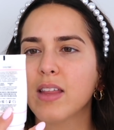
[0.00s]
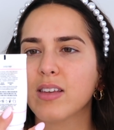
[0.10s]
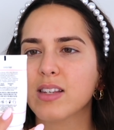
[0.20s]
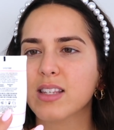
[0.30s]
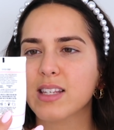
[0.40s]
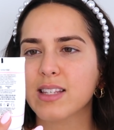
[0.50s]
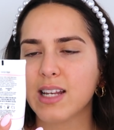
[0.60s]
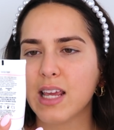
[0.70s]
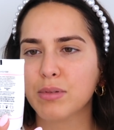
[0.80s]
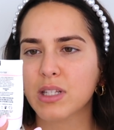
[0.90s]
This is the
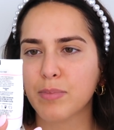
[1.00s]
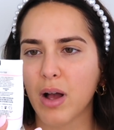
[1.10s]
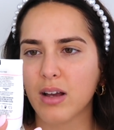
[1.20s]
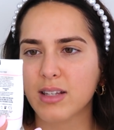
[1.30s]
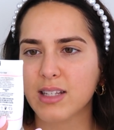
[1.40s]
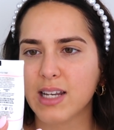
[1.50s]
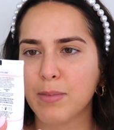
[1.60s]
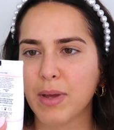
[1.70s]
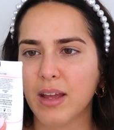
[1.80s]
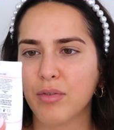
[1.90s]
Sleep Spa
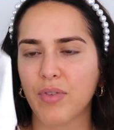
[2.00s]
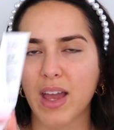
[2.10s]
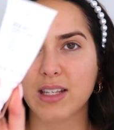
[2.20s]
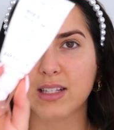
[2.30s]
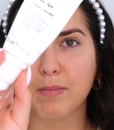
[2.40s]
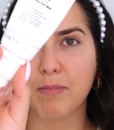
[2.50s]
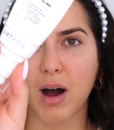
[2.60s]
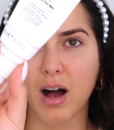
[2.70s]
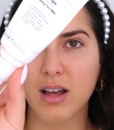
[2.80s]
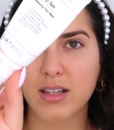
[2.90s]
Sleeping Face
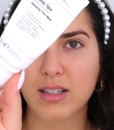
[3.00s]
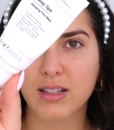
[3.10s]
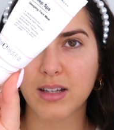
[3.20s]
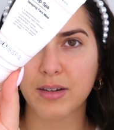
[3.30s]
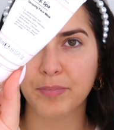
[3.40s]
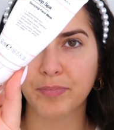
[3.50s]
Mask.